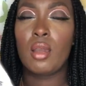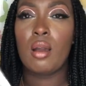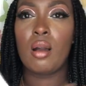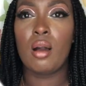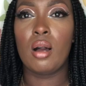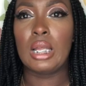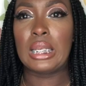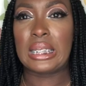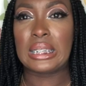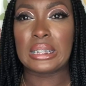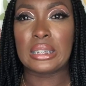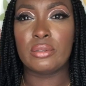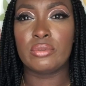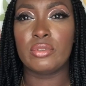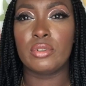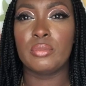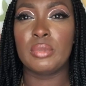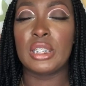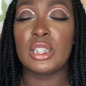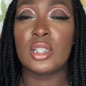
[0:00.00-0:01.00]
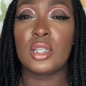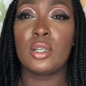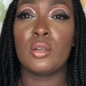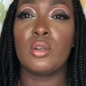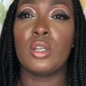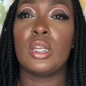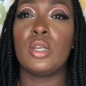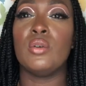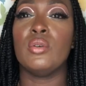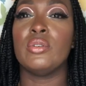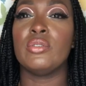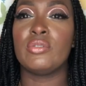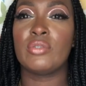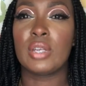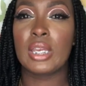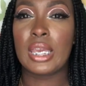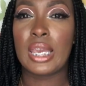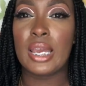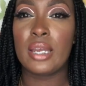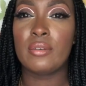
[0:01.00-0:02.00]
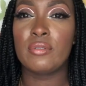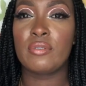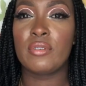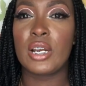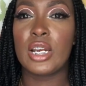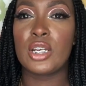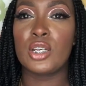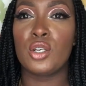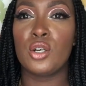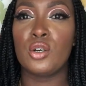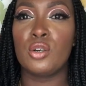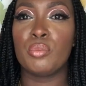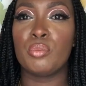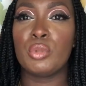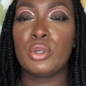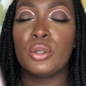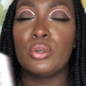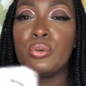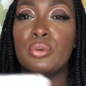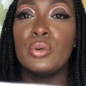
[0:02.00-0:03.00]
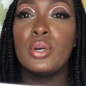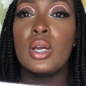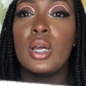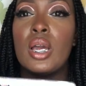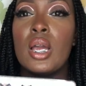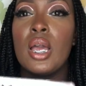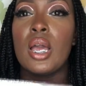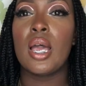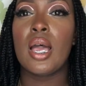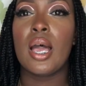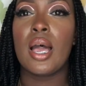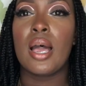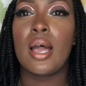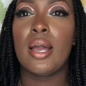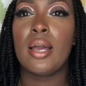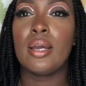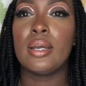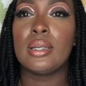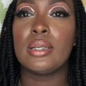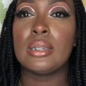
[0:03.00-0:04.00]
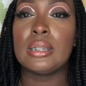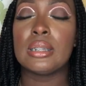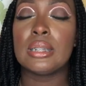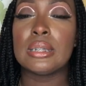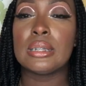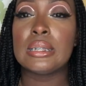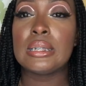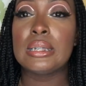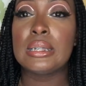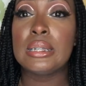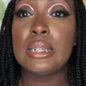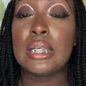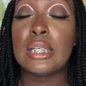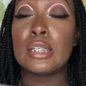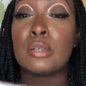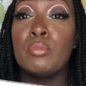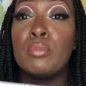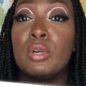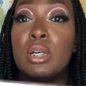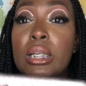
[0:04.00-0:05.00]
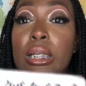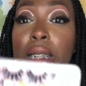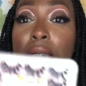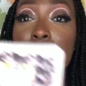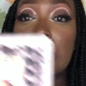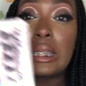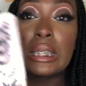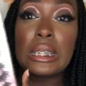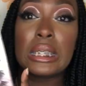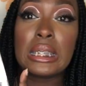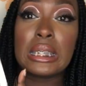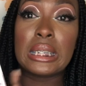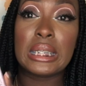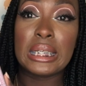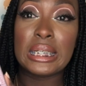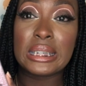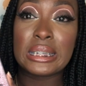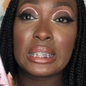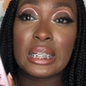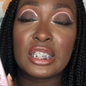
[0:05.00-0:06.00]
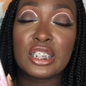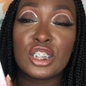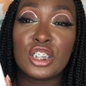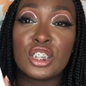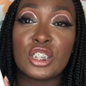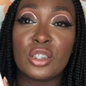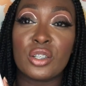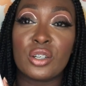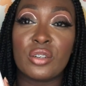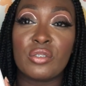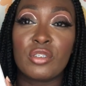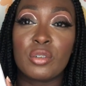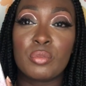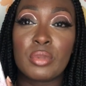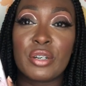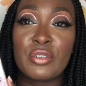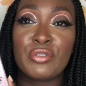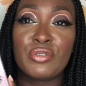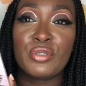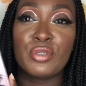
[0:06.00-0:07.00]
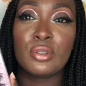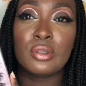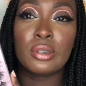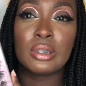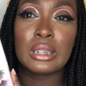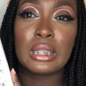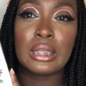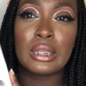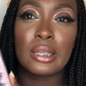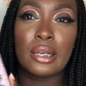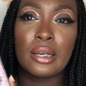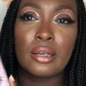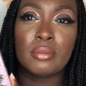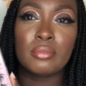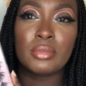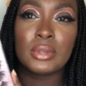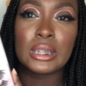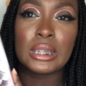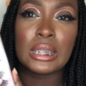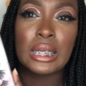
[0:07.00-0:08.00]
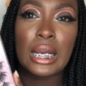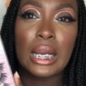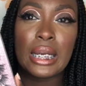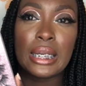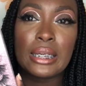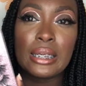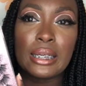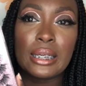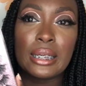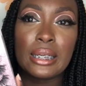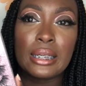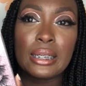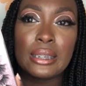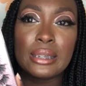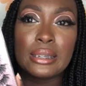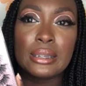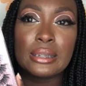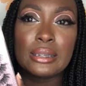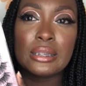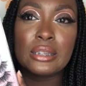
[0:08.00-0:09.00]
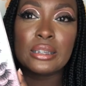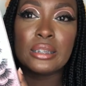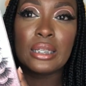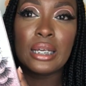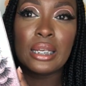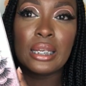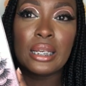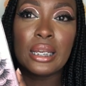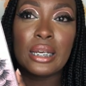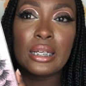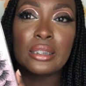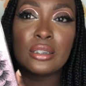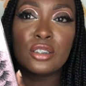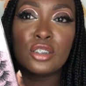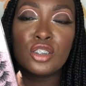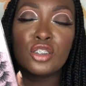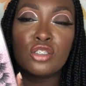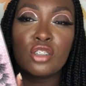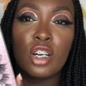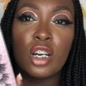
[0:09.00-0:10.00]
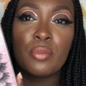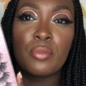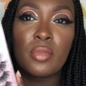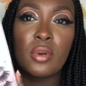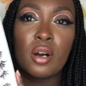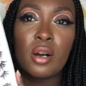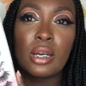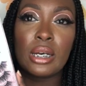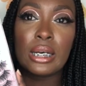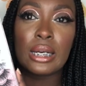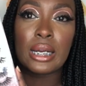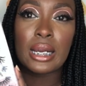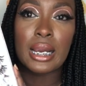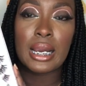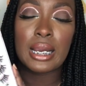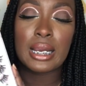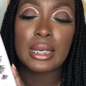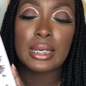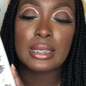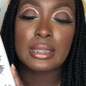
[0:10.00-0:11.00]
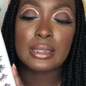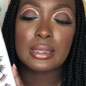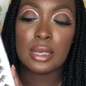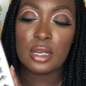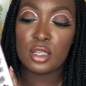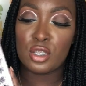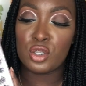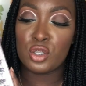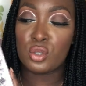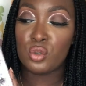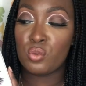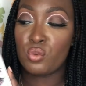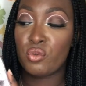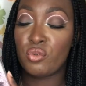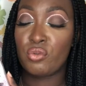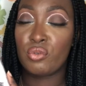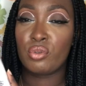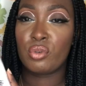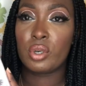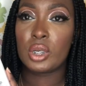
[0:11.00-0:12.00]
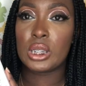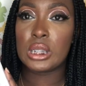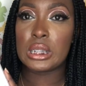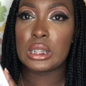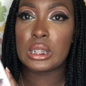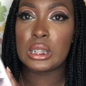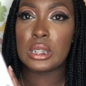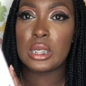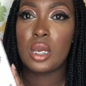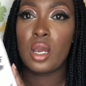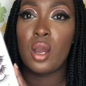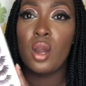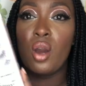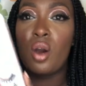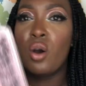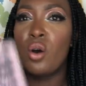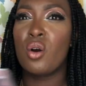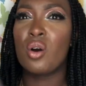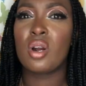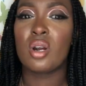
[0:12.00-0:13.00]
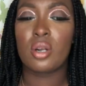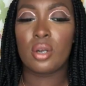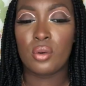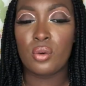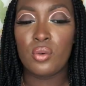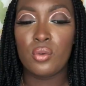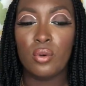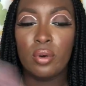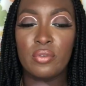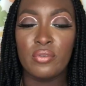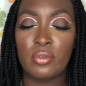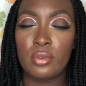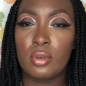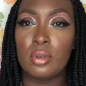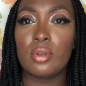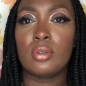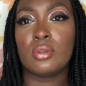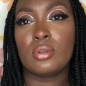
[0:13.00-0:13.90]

all that information you can find down below. And yeah, but these lashes are from my full glam kind of gals that like the drama on their eyes and so forth, or whoever